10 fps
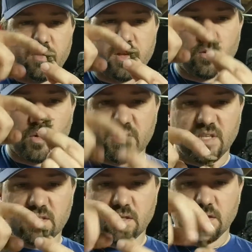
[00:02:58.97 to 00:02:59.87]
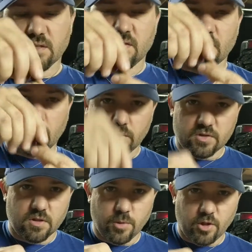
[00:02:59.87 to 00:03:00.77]
that it reseats these, and then
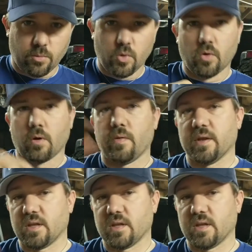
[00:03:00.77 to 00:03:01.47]
loosen them a little more, and then